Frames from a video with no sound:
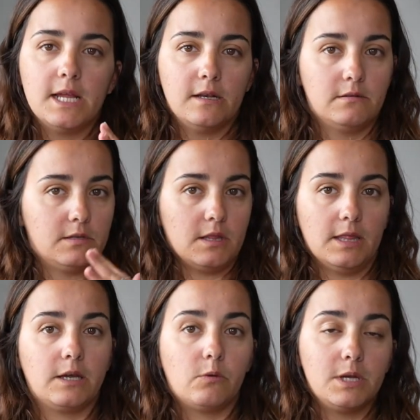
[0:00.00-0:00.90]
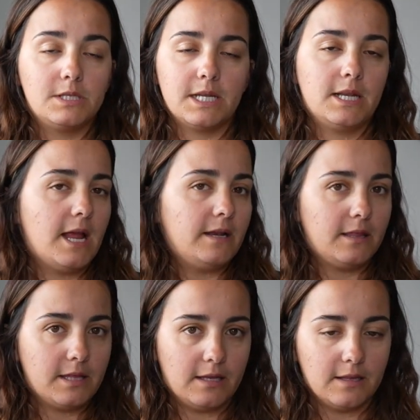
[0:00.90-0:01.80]
and liquids and
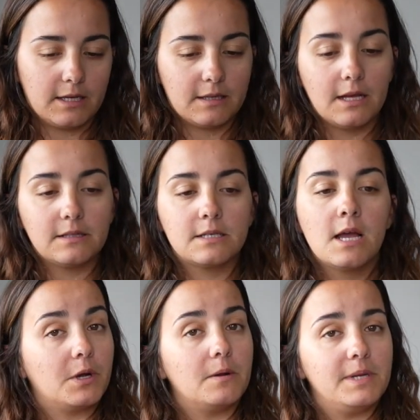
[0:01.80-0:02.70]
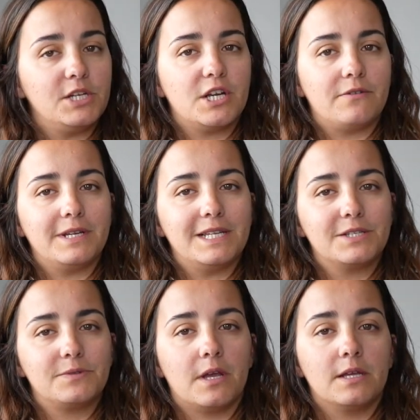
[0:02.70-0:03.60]
anything like that. We're going to be sharing
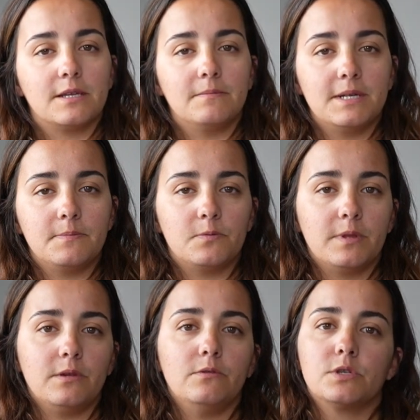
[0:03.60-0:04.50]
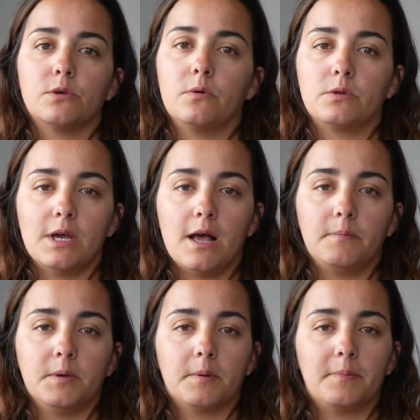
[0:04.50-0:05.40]
some tips with you to
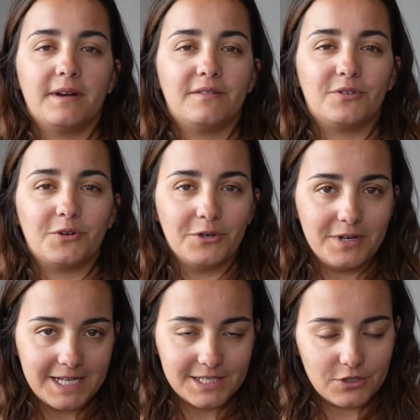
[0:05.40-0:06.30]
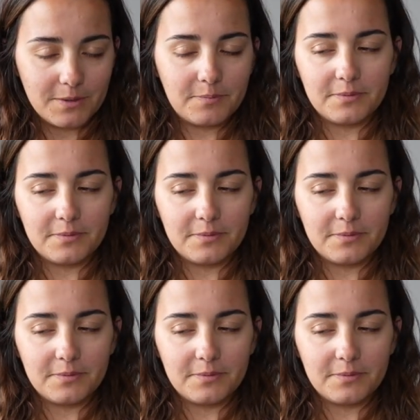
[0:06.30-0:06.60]
help you prepare for your next trip.